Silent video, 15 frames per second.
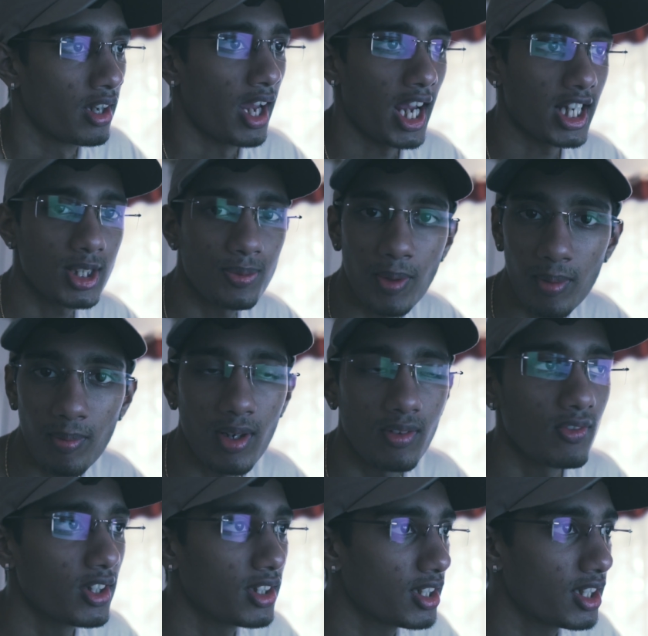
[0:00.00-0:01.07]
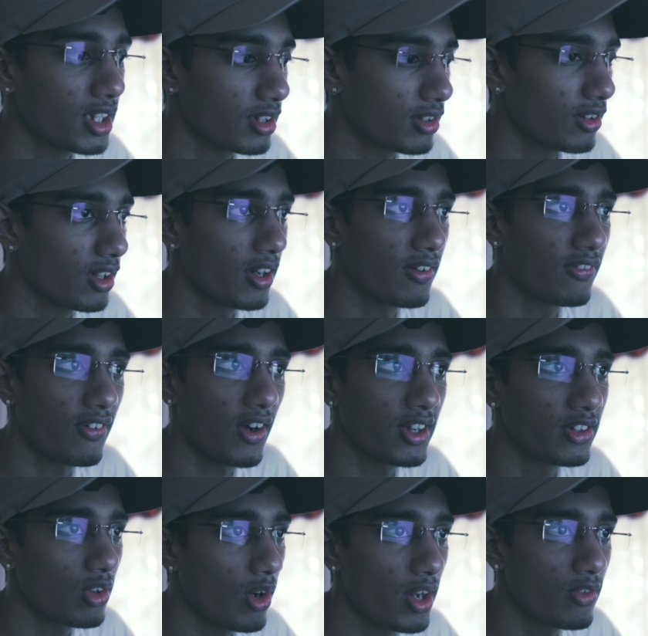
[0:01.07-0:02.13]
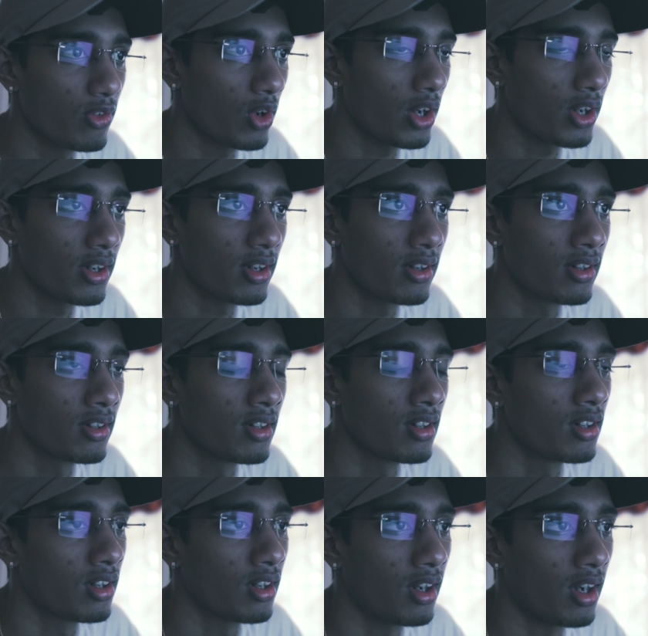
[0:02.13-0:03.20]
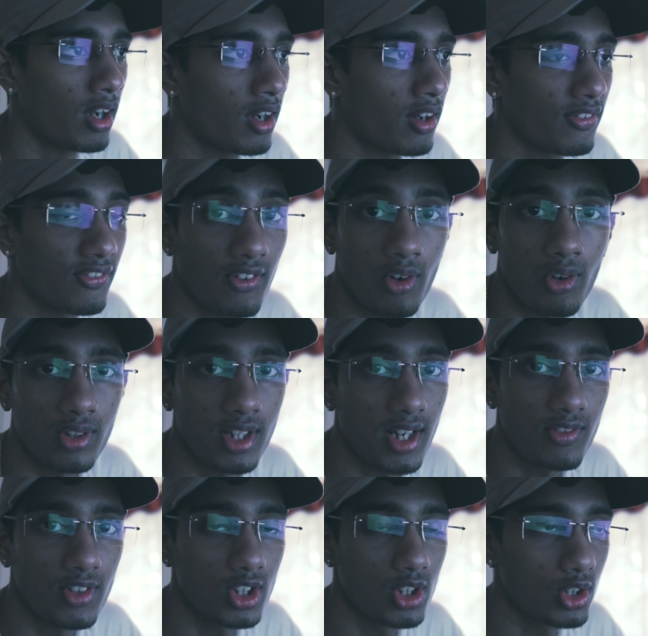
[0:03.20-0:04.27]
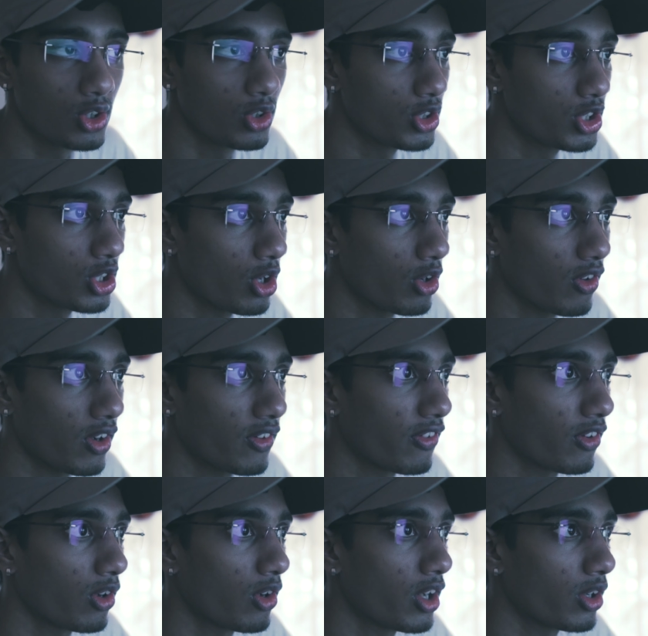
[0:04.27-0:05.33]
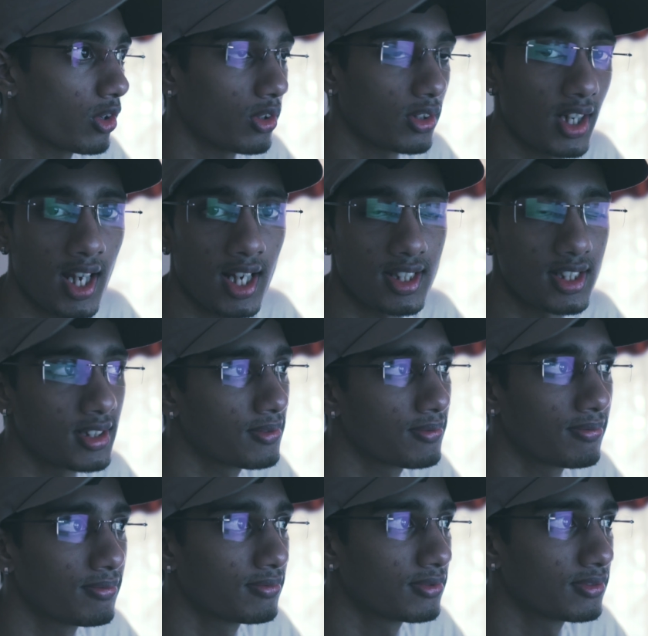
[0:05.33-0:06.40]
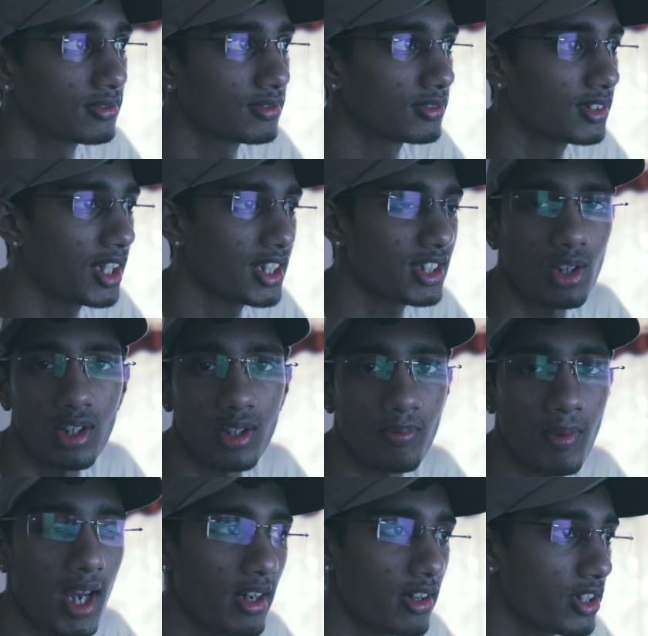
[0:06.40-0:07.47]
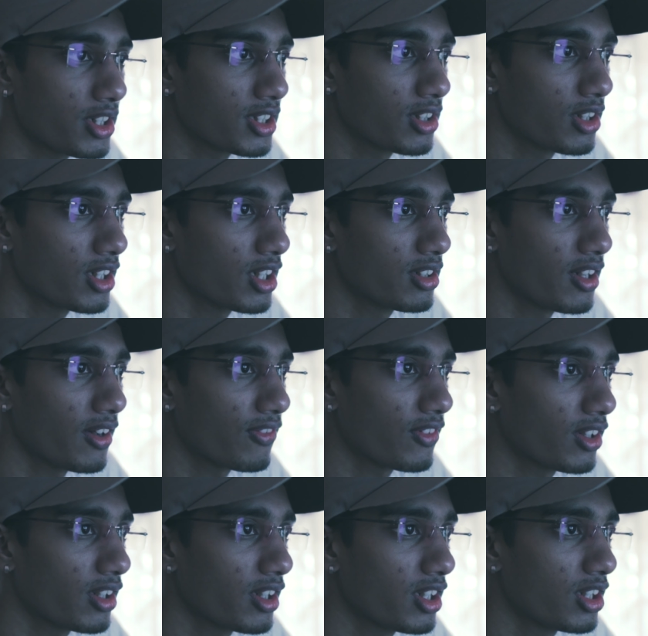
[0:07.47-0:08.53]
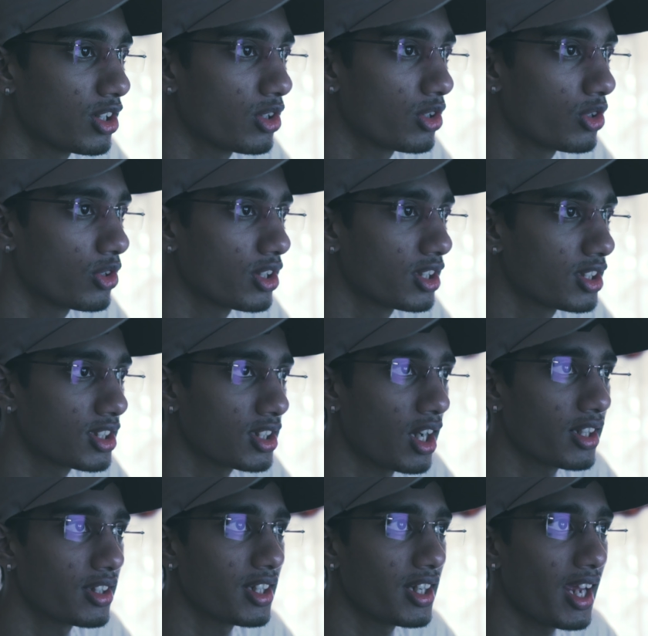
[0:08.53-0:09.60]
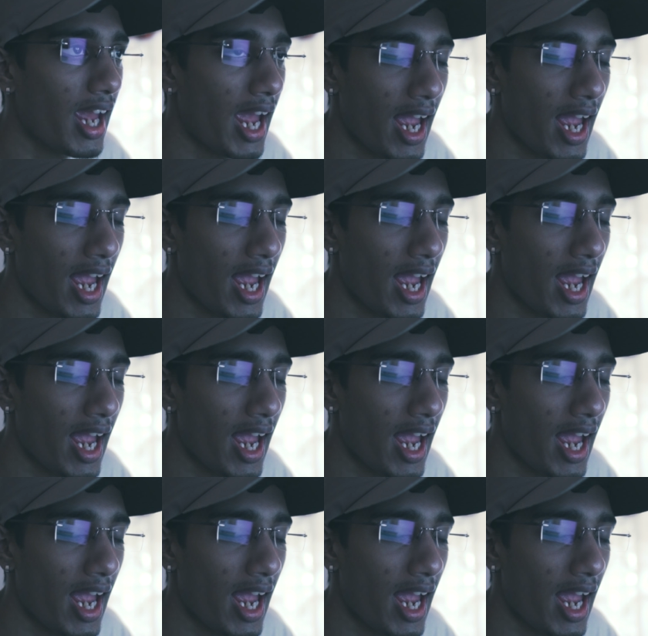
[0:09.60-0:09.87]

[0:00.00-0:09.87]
experiment with it, find the right one for that which suits your workflow and all that. That's all that matters. You can definitely use, it's not the